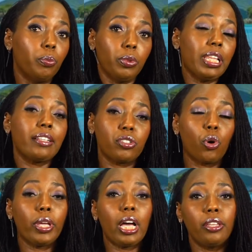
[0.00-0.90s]
lots
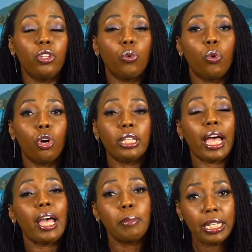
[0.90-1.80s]
going on in the world.
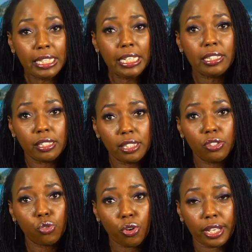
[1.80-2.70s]
I might need to
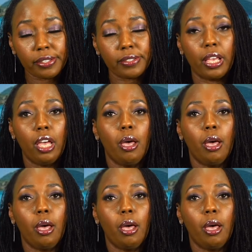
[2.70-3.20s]
de-stress.